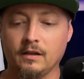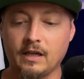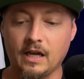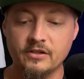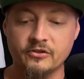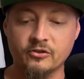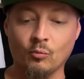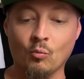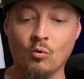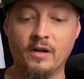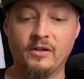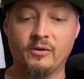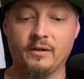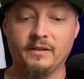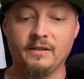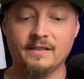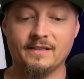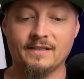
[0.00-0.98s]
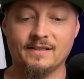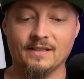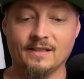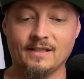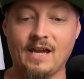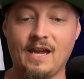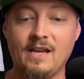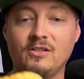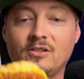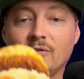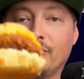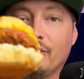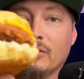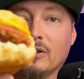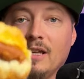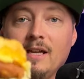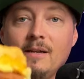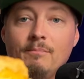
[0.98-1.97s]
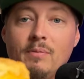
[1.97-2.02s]
In case you're wondering, this is a Cajun
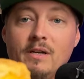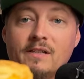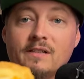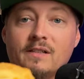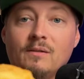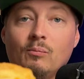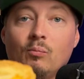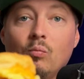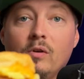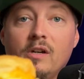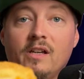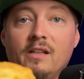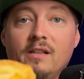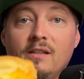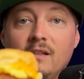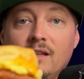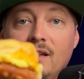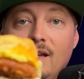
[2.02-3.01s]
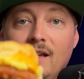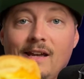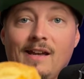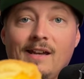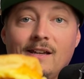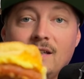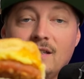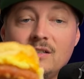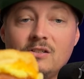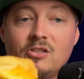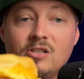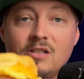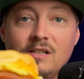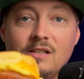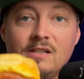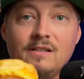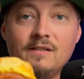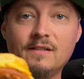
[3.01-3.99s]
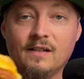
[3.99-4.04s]
filet biscuit with egg and cheese